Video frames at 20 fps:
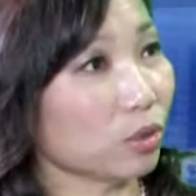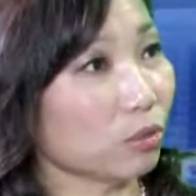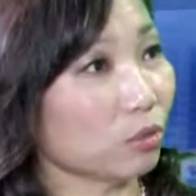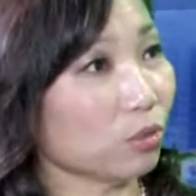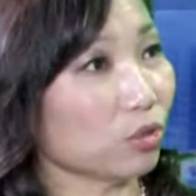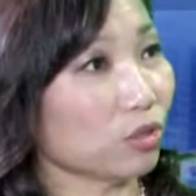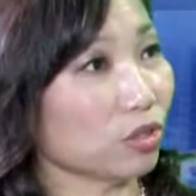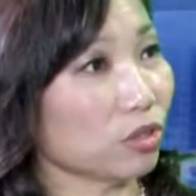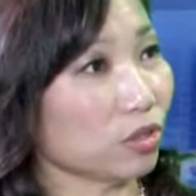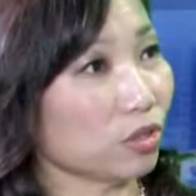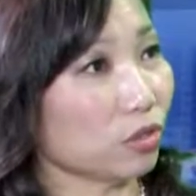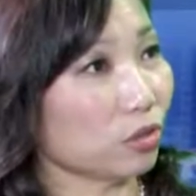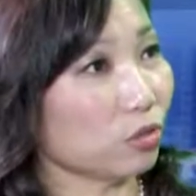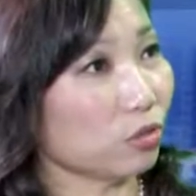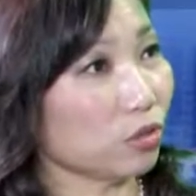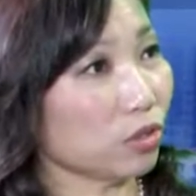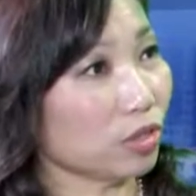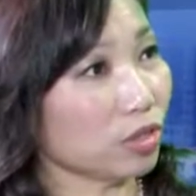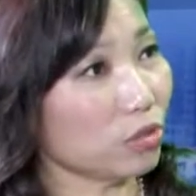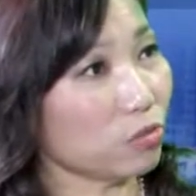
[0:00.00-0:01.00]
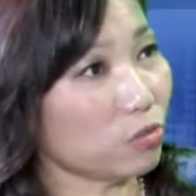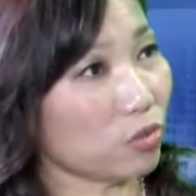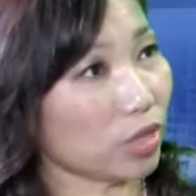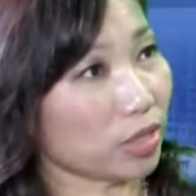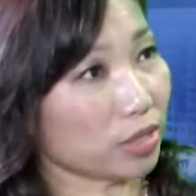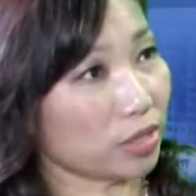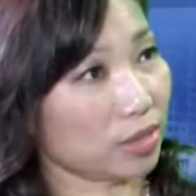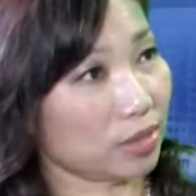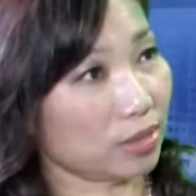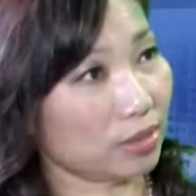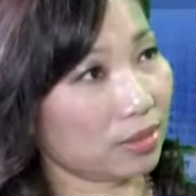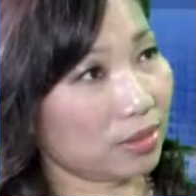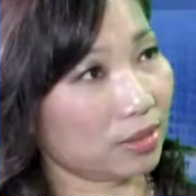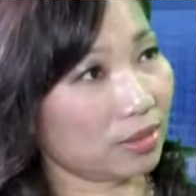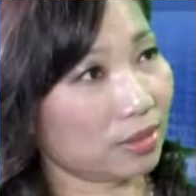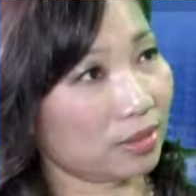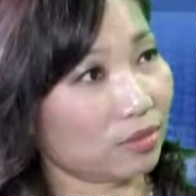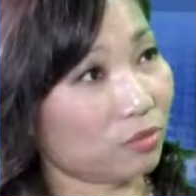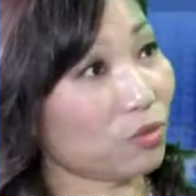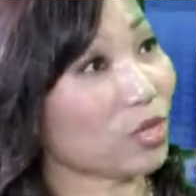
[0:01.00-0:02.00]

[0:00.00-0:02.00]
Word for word: which is usually what uh,